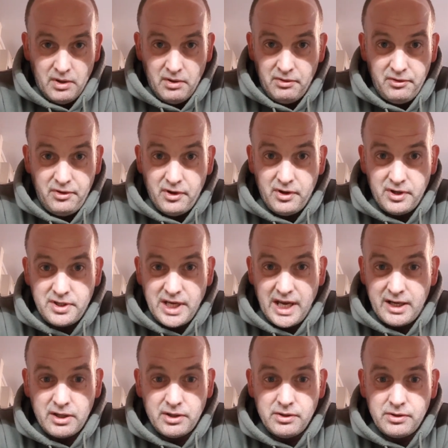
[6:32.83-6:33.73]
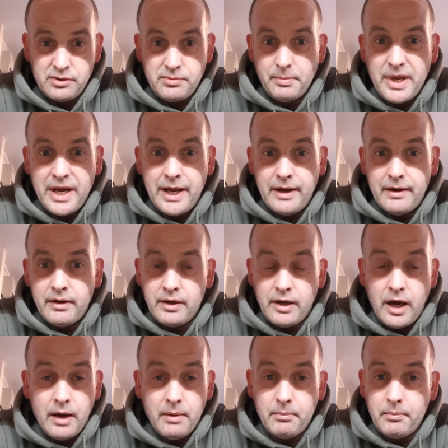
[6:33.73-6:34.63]
30 seconds, minute,
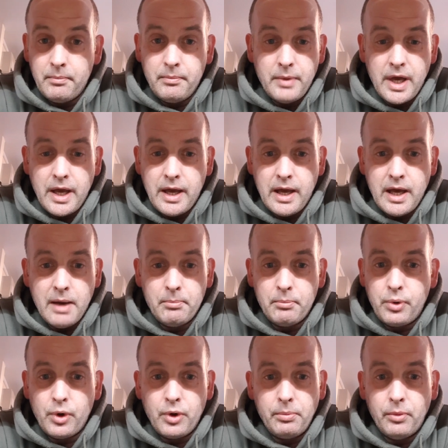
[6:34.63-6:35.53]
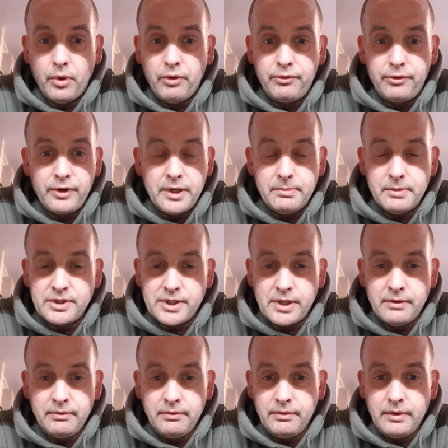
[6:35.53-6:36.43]
I'm putting more freebies
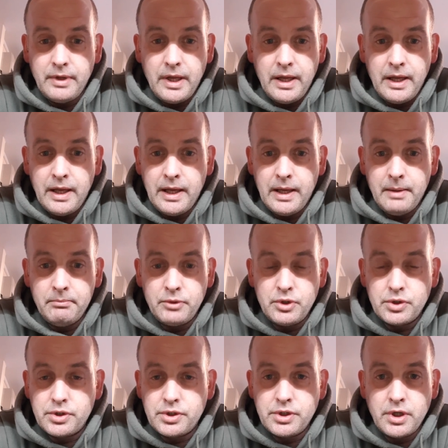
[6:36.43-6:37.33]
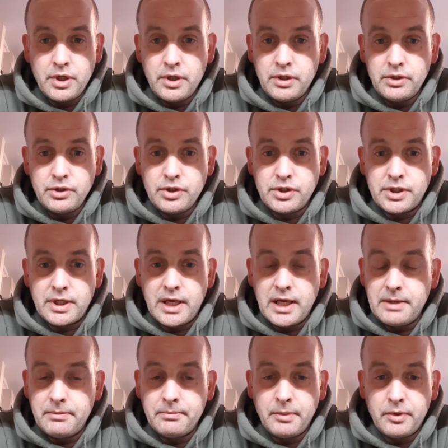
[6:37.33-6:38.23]
in, just to
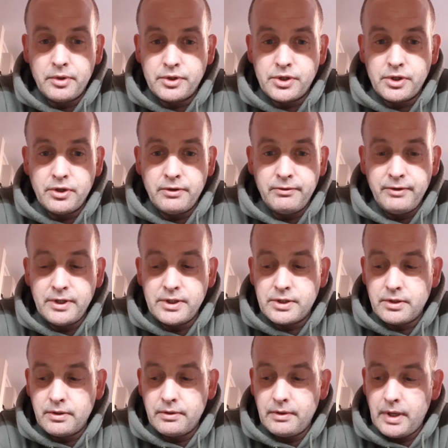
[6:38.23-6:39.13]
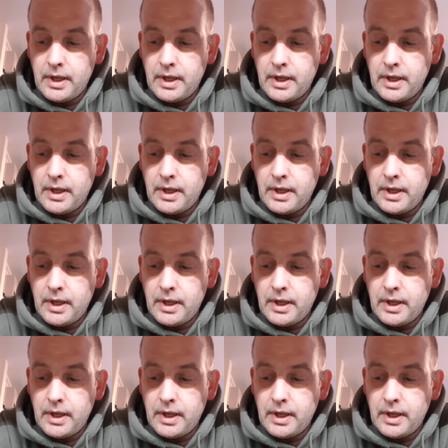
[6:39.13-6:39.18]
keep them on the surface.